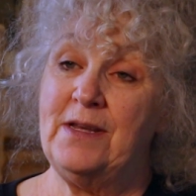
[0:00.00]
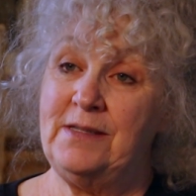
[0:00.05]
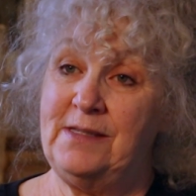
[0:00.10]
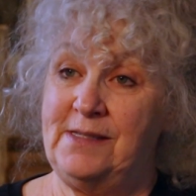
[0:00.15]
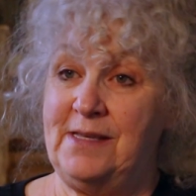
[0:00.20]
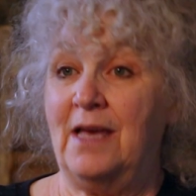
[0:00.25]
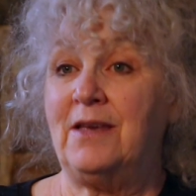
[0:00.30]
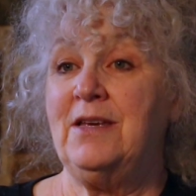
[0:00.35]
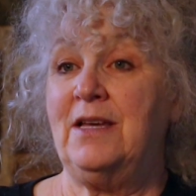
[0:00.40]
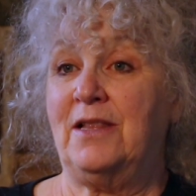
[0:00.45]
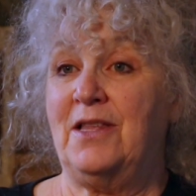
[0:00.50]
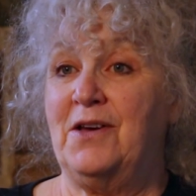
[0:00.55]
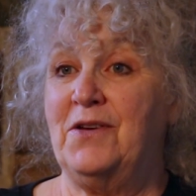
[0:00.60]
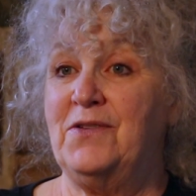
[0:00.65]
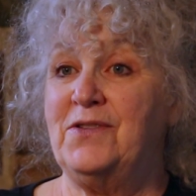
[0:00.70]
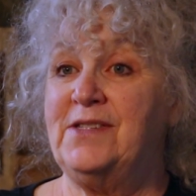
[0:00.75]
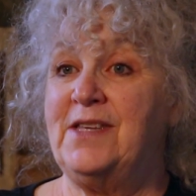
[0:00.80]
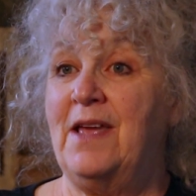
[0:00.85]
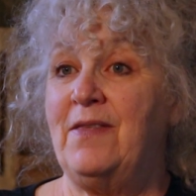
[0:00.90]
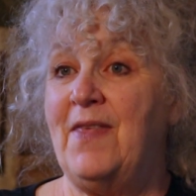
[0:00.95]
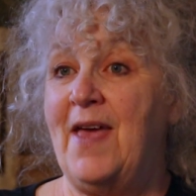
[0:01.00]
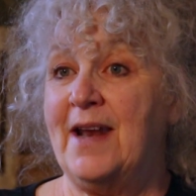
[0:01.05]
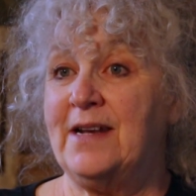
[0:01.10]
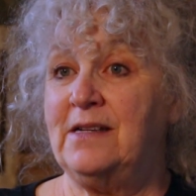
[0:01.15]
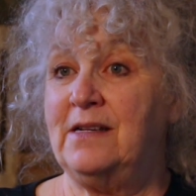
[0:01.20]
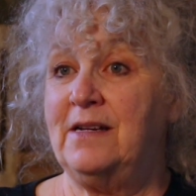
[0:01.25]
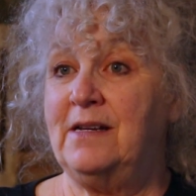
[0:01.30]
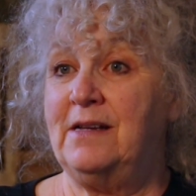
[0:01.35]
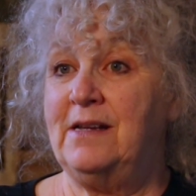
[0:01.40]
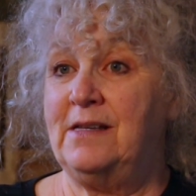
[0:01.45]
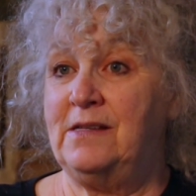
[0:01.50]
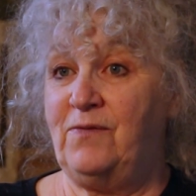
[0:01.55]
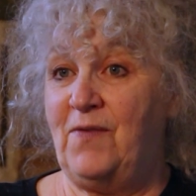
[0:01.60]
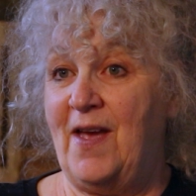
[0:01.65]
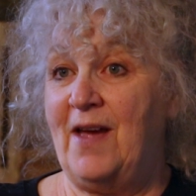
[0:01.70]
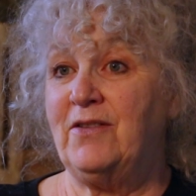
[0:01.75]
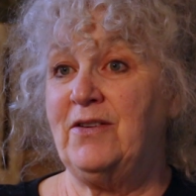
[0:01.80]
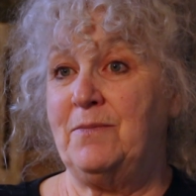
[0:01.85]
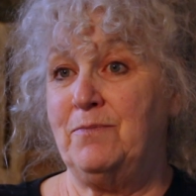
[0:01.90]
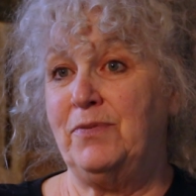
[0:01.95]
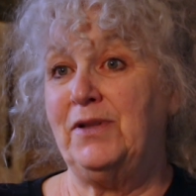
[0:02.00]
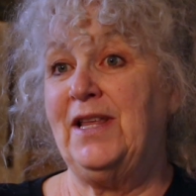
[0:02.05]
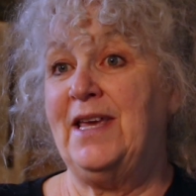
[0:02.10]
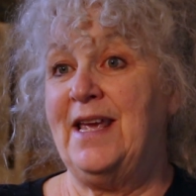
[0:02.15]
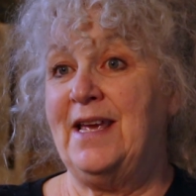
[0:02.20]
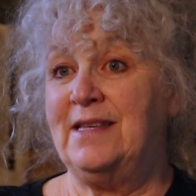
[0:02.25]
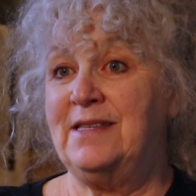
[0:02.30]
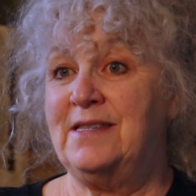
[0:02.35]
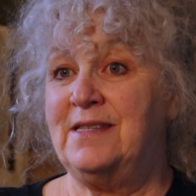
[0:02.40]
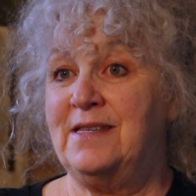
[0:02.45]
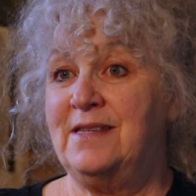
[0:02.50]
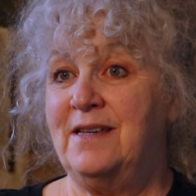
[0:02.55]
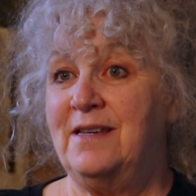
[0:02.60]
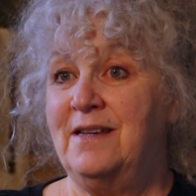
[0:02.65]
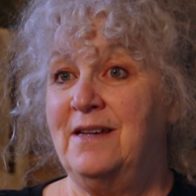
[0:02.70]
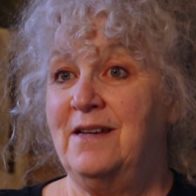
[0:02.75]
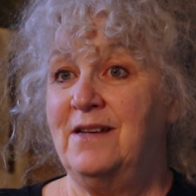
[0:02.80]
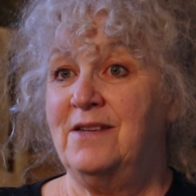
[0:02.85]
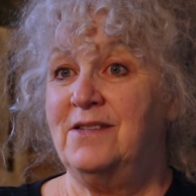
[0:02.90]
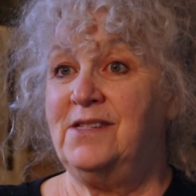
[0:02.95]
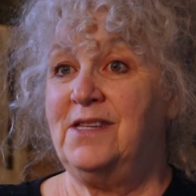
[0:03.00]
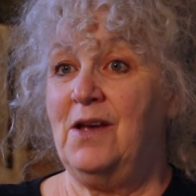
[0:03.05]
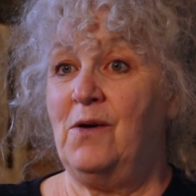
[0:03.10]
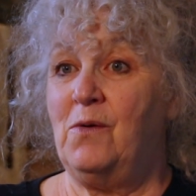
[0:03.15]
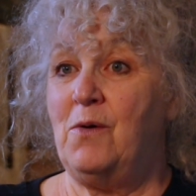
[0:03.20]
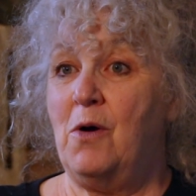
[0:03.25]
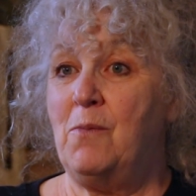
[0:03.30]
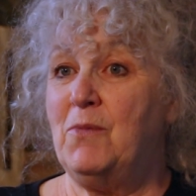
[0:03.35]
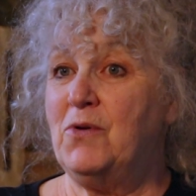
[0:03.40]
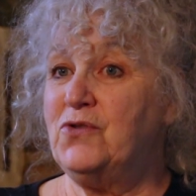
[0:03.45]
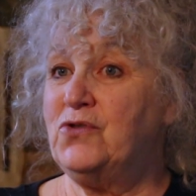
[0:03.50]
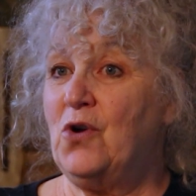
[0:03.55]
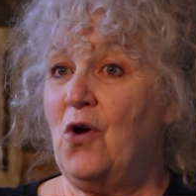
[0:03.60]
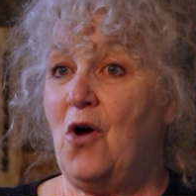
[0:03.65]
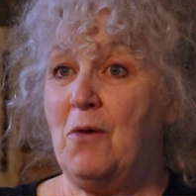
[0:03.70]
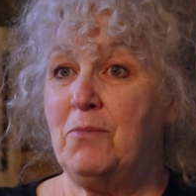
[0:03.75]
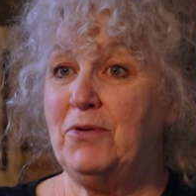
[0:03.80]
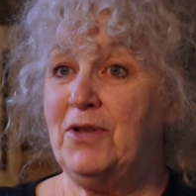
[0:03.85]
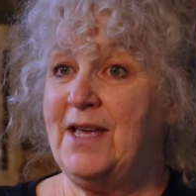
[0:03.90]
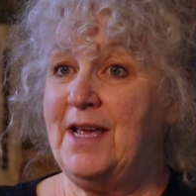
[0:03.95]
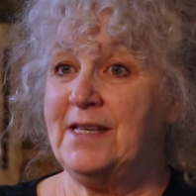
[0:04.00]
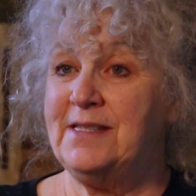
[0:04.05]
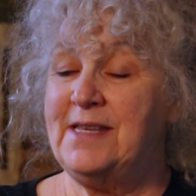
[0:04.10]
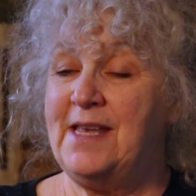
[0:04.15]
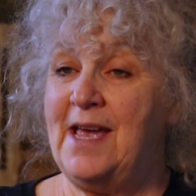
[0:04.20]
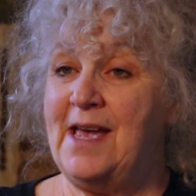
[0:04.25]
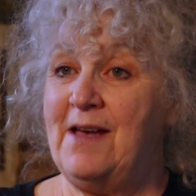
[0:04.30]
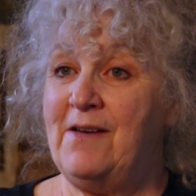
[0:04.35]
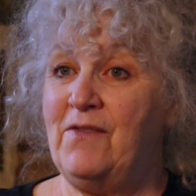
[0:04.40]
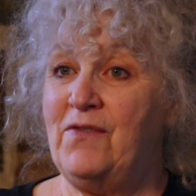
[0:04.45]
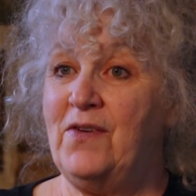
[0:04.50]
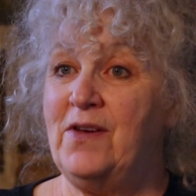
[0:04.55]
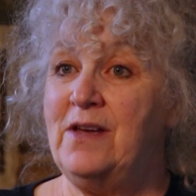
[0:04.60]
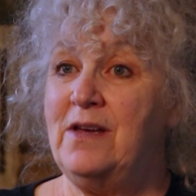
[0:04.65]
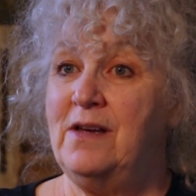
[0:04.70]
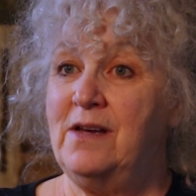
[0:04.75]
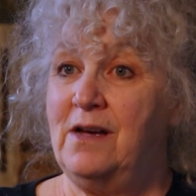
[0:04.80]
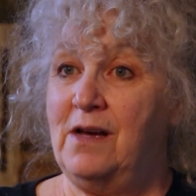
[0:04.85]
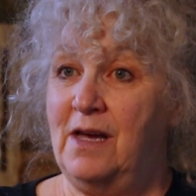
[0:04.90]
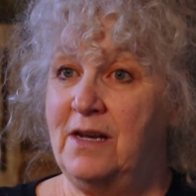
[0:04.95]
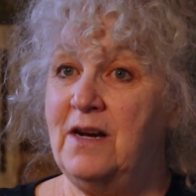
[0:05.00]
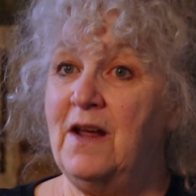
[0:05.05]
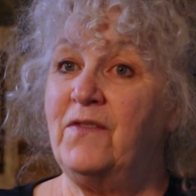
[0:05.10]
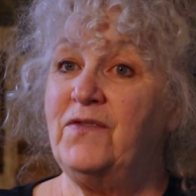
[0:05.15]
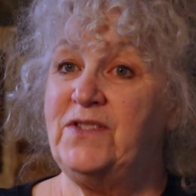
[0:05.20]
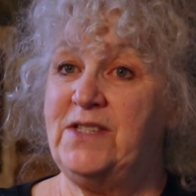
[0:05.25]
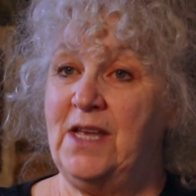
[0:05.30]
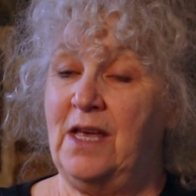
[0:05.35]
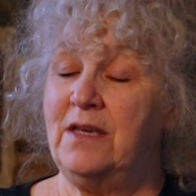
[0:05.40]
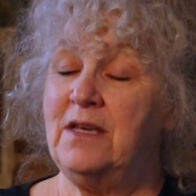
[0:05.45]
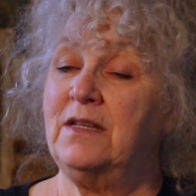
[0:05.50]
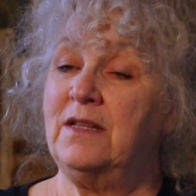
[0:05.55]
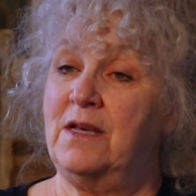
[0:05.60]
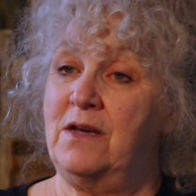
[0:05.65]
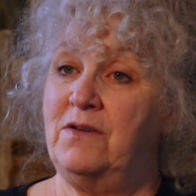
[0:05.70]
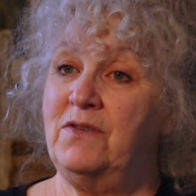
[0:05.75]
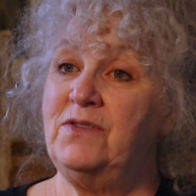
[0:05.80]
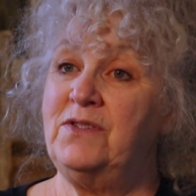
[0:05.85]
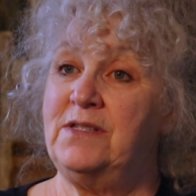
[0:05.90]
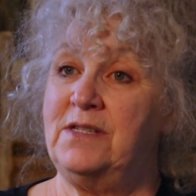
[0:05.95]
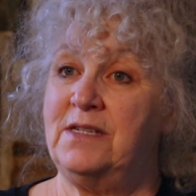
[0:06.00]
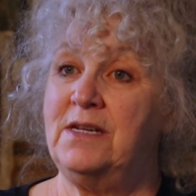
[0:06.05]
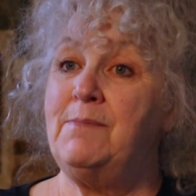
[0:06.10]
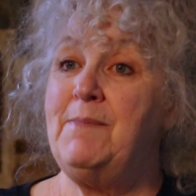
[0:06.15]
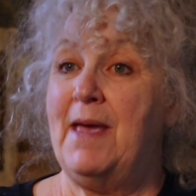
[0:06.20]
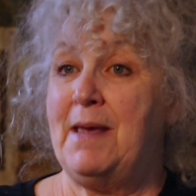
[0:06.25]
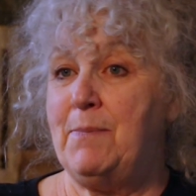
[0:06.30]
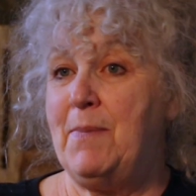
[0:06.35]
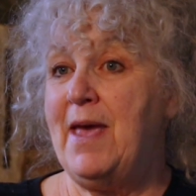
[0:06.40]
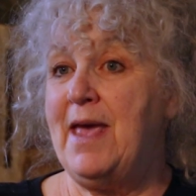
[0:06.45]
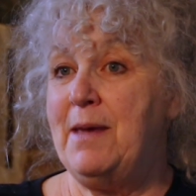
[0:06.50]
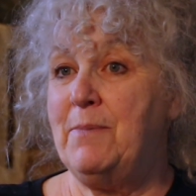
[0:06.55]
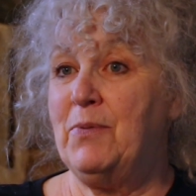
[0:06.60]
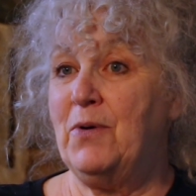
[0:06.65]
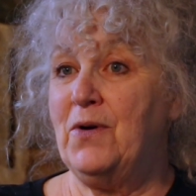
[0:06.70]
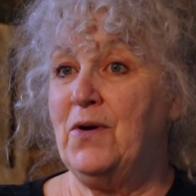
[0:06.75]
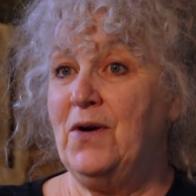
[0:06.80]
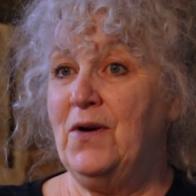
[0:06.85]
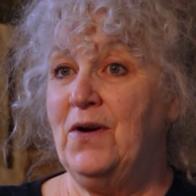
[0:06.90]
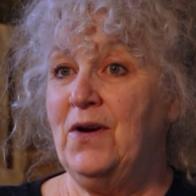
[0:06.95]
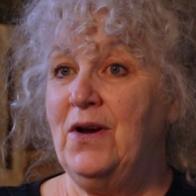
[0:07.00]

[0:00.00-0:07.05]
is cellulose, and that is found in plants. So almost all plants have enough cellulose to make paper.